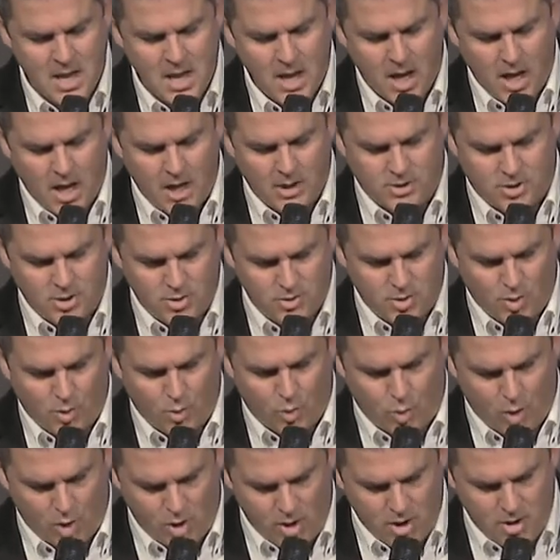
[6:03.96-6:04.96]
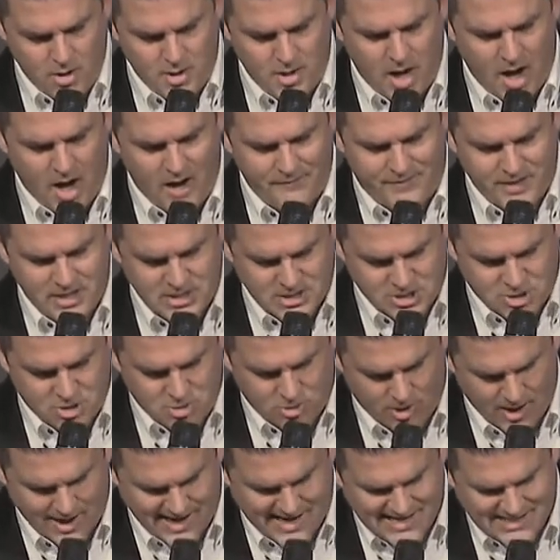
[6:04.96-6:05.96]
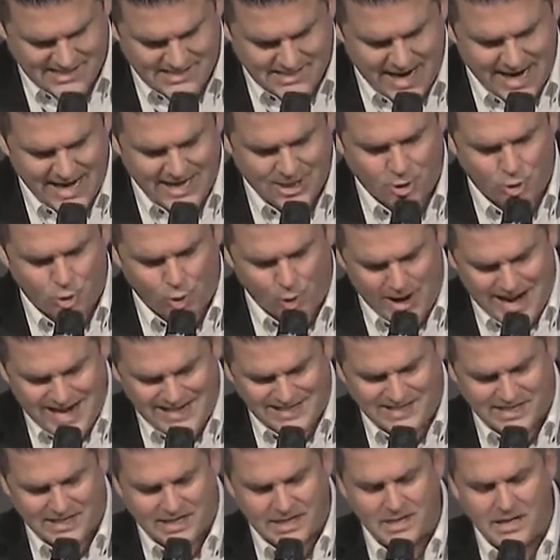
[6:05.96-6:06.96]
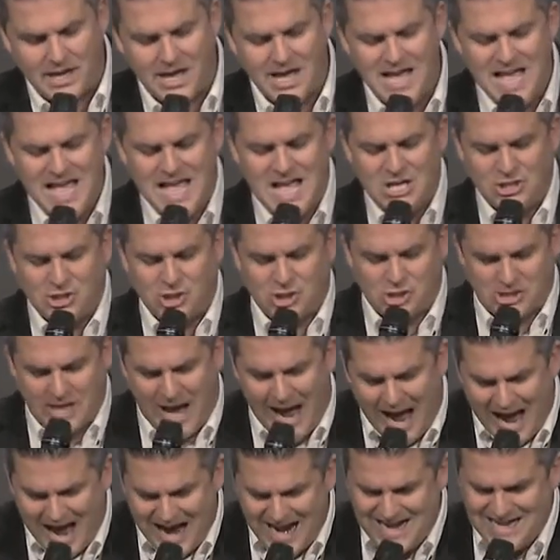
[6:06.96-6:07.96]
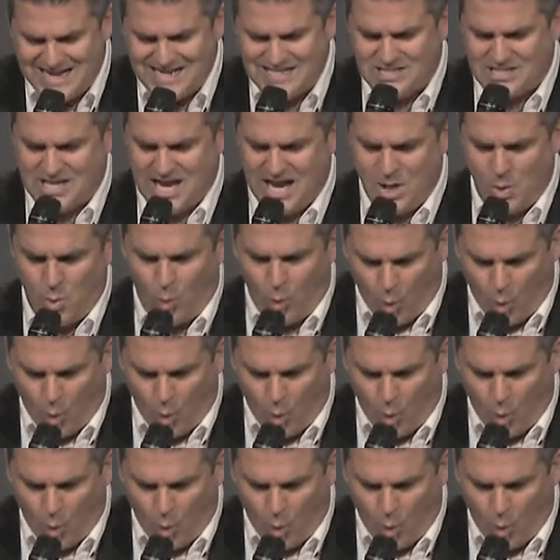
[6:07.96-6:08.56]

unto the word of his grace and granted signs and